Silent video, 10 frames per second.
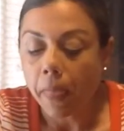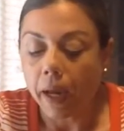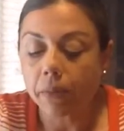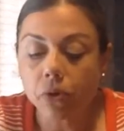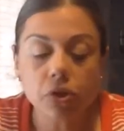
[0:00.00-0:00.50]

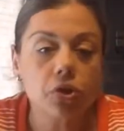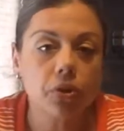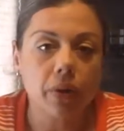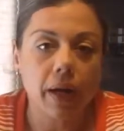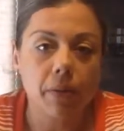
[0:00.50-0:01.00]
I'm going to show
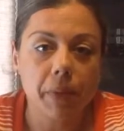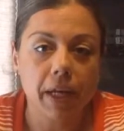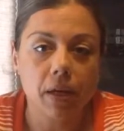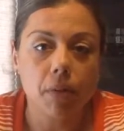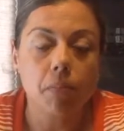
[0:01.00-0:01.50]
you how to
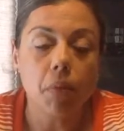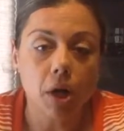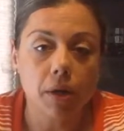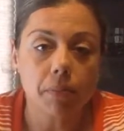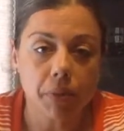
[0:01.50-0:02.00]
make
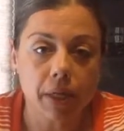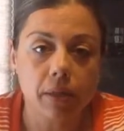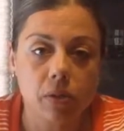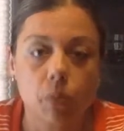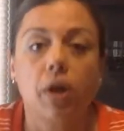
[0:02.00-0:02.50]
mung
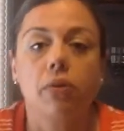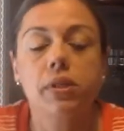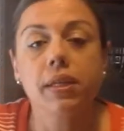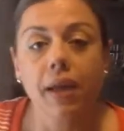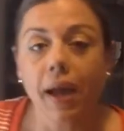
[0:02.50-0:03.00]
bean
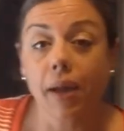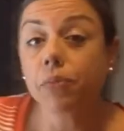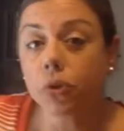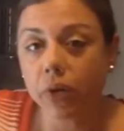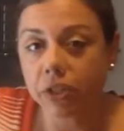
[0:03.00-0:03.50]
sprouts,
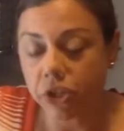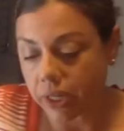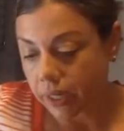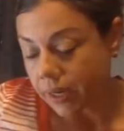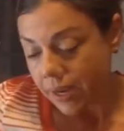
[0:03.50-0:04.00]

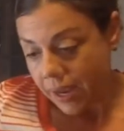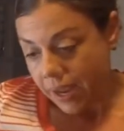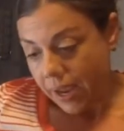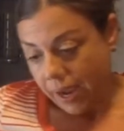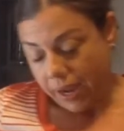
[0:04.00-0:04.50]
M-U-N-G.
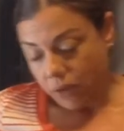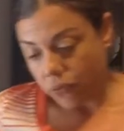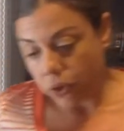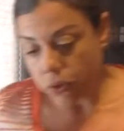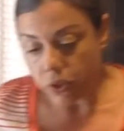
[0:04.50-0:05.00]
And
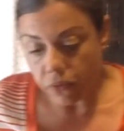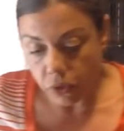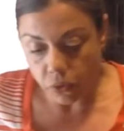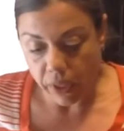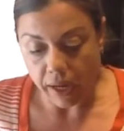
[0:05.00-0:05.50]
for those of
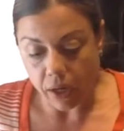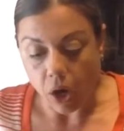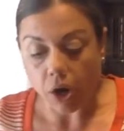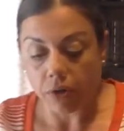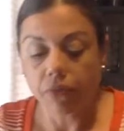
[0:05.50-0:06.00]
you that
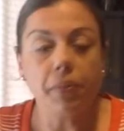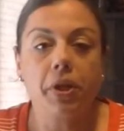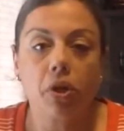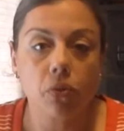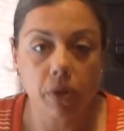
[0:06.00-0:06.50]
aren't
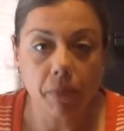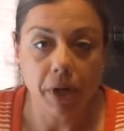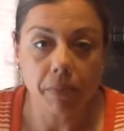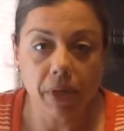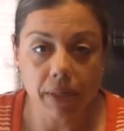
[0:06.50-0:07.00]
familiar with
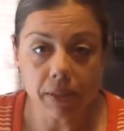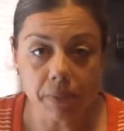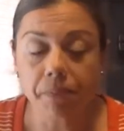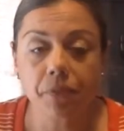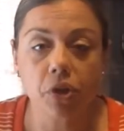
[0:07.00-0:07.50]
mung beans,
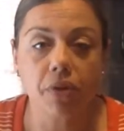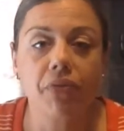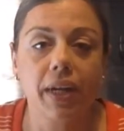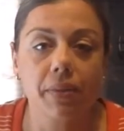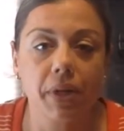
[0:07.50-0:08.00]
you can
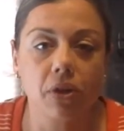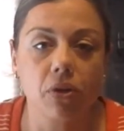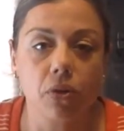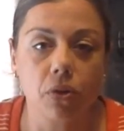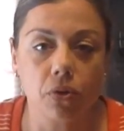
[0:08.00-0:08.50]
find them at your
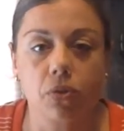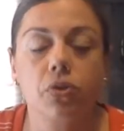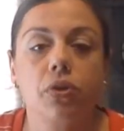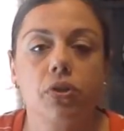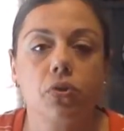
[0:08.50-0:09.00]
local
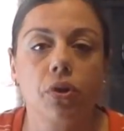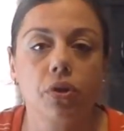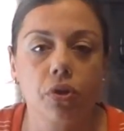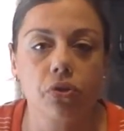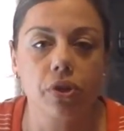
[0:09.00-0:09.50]
grocery store.
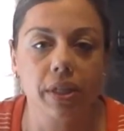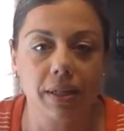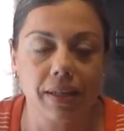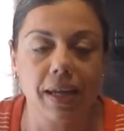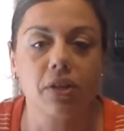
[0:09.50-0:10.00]
They're usually
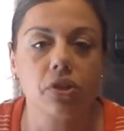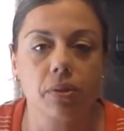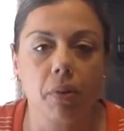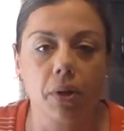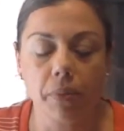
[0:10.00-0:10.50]
in the Asian
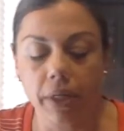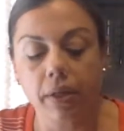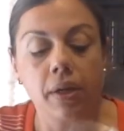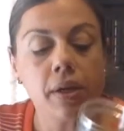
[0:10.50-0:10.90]
department.